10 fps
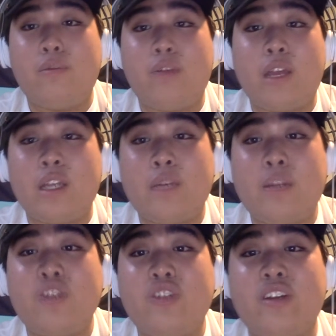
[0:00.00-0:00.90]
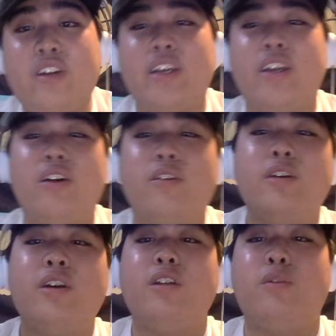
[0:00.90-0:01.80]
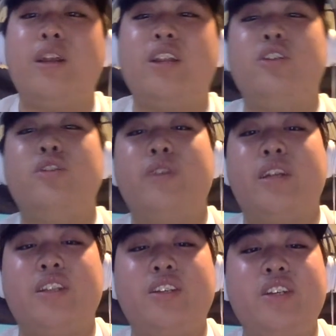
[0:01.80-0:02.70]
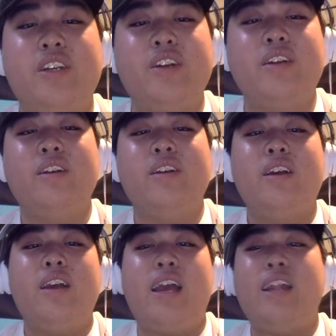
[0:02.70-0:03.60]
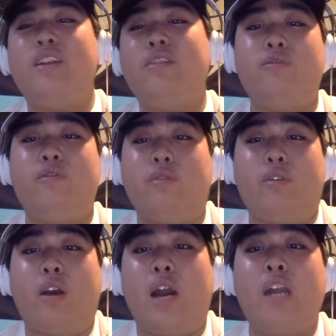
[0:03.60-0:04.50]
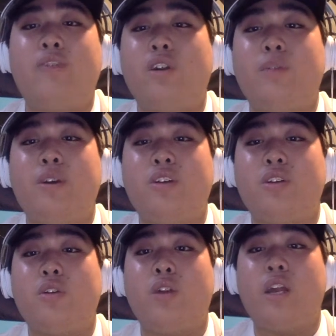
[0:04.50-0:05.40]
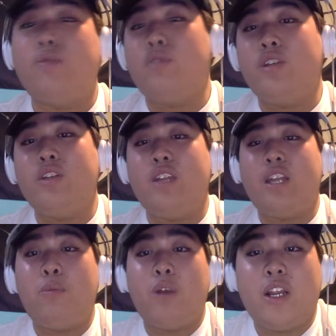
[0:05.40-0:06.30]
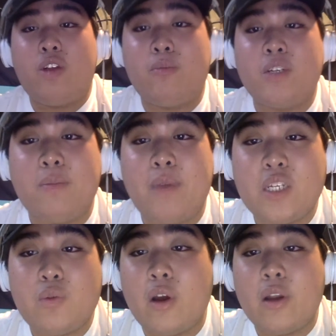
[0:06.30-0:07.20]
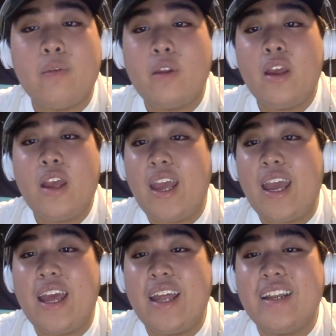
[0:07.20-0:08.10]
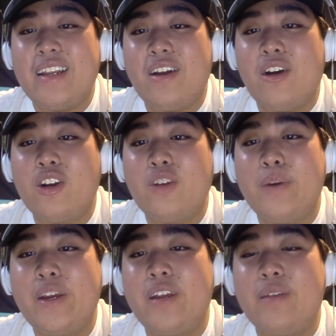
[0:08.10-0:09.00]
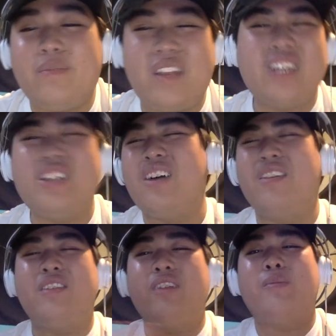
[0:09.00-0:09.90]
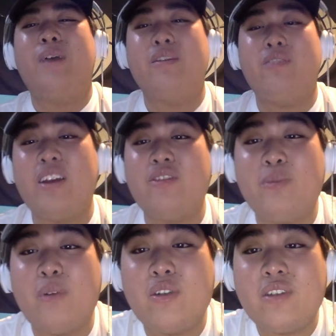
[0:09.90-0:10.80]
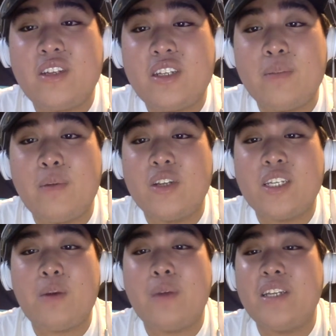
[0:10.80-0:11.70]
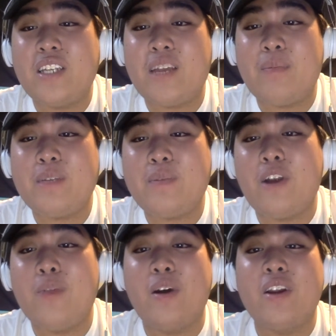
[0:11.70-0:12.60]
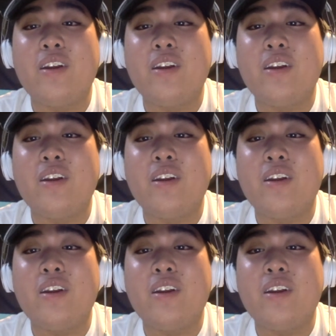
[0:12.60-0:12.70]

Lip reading: especially the way that they're doing it this year. And out of all the players on the court, I really do think that Brandon Ingram is the best one. And arguably, actually no, never mind. We have Sabonis is probably the second best player, but